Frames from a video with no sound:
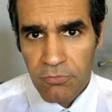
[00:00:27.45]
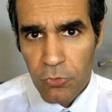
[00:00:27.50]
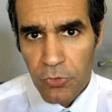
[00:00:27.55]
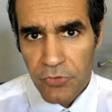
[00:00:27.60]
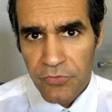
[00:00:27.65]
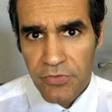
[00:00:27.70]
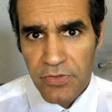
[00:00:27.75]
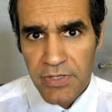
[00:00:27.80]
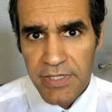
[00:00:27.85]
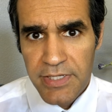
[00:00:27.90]

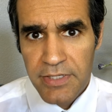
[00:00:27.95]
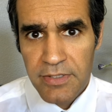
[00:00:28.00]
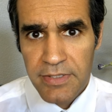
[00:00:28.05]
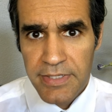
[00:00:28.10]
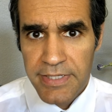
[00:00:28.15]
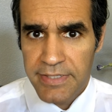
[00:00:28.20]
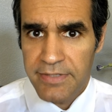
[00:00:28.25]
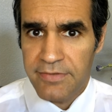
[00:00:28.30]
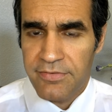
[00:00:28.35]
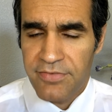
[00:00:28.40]
course,
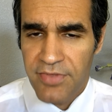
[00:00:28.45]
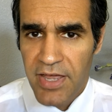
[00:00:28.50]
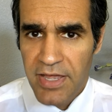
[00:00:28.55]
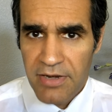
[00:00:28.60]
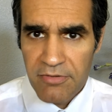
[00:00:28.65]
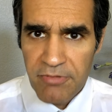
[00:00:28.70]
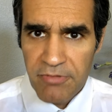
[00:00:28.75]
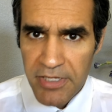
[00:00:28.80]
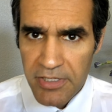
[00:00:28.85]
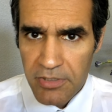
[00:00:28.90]
legal aid is
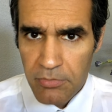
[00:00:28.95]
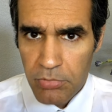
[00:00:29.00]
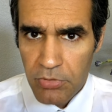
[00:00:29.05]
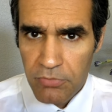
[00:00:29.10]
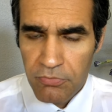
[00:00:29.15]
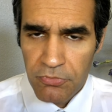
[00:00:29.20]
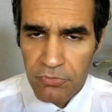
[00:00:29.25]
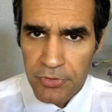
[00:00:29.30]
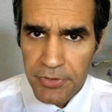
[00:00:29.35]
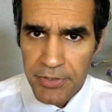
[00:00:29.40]
not
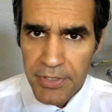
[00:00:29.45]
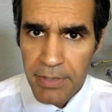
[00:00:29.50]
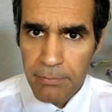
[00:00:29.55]
available for a